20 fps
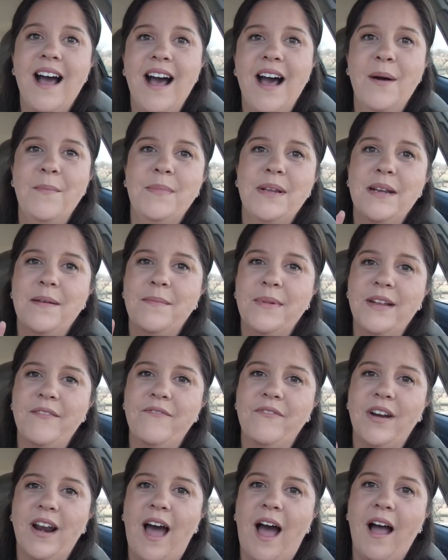I'm gonna be
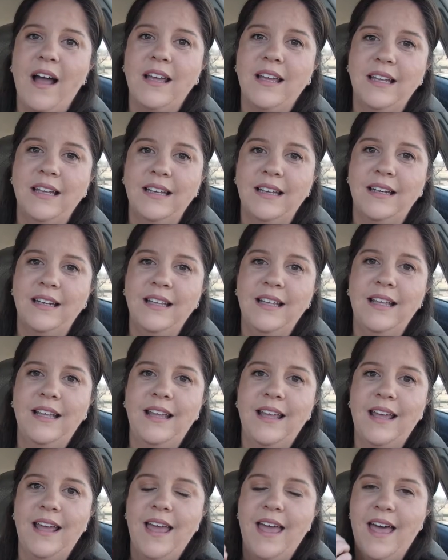vlogging
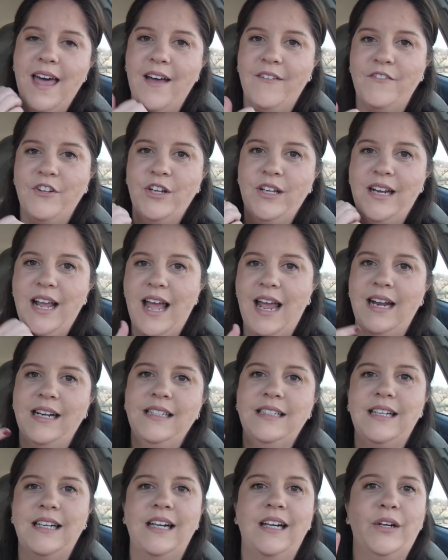every day
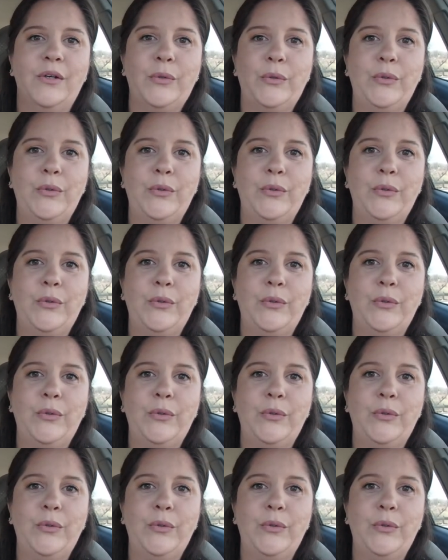till